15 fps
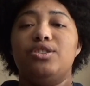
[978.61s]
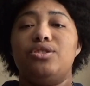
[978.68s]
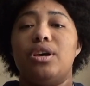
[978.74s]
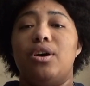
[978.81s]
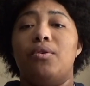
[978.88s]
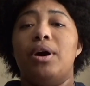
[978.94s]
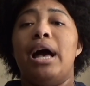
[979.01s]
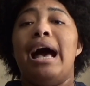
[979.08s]

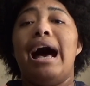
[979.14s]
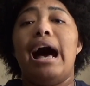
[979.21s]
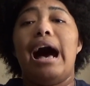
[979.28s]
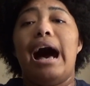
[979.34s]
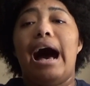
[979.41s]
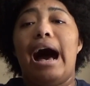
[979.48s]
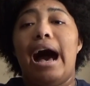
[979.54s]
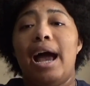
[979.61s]
So
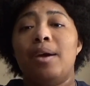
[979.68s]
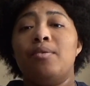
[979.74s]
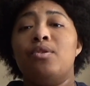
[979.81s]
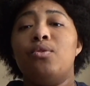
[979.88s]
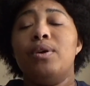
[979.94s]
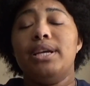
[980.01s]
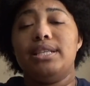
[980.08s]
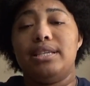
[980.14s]

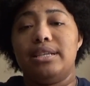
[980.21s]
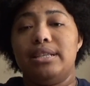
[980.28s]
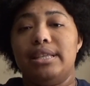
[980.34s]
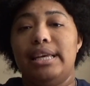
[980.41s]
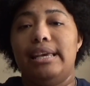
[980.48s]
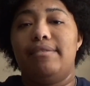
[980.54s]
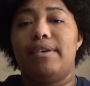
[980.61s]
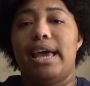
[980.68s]
I'm going to
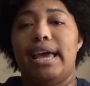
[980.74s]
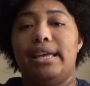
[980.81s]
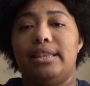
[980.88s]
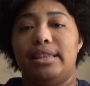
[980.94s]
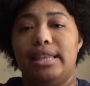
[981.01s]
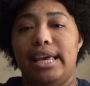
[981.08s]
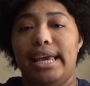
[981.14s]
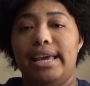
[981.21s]
leave
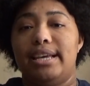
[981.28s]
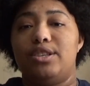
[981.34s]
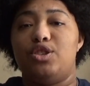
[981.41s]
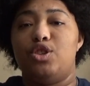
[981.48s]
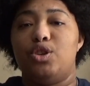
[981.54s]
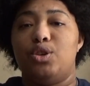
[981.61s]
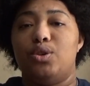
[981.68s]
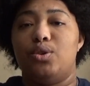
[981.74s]
a link
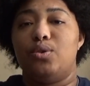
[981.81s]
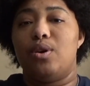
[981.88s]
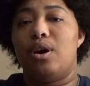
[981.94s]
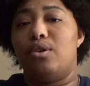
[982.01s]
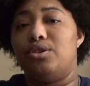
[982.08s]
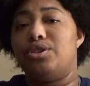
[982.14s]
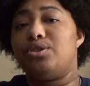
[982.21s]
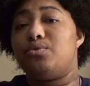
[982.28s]
to
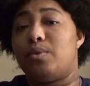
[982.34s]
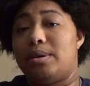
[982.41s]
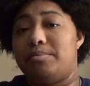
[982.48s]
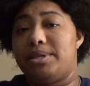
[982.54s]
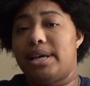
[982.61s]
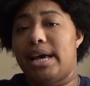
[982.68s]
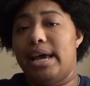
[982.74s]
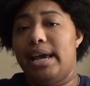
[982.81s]
OSHA's
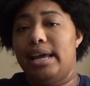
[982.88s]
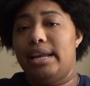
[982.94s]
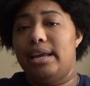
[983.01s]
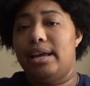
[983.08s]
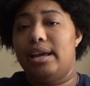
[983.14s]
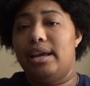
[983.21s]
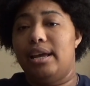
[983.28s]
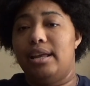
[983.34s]
website
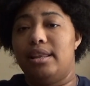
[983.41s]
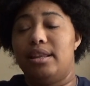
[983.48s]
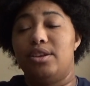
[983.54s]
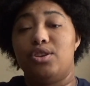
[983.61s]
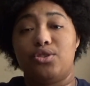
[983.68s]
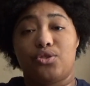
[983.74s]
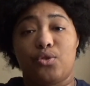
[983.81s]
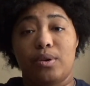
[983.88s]
in
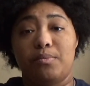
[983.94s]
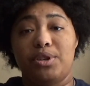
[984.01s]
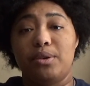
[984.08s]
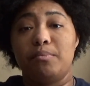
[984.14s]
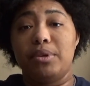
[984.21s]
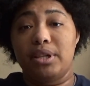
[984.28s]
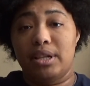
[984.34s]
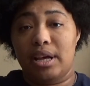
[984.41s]
the
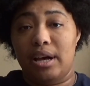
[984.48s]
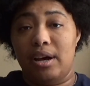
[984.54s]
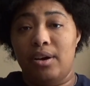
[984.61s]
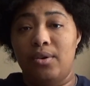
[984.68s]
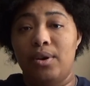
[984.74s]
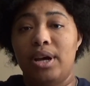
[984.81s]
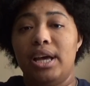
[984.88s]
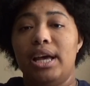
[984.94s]
description below,